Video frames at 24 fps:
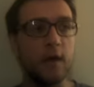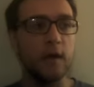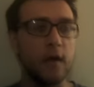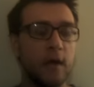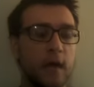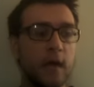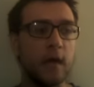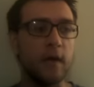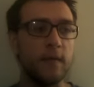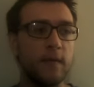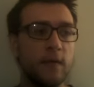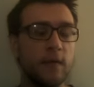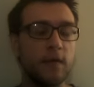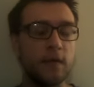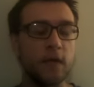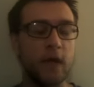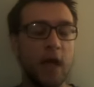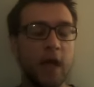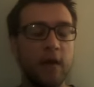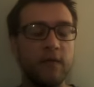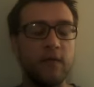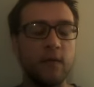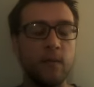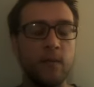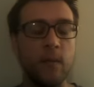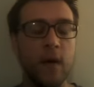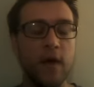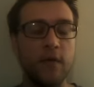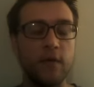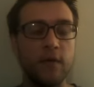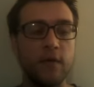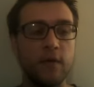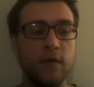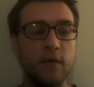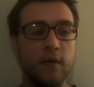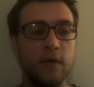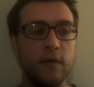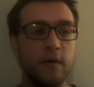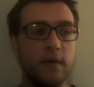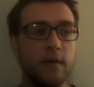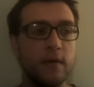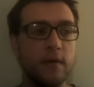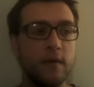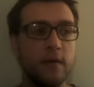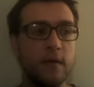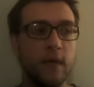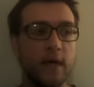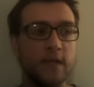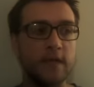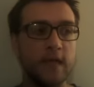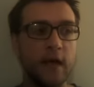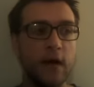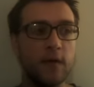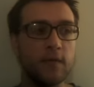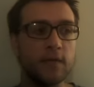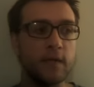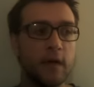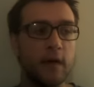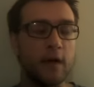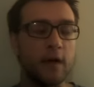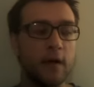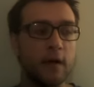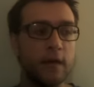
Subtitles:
and there's a kind of a method that's out there.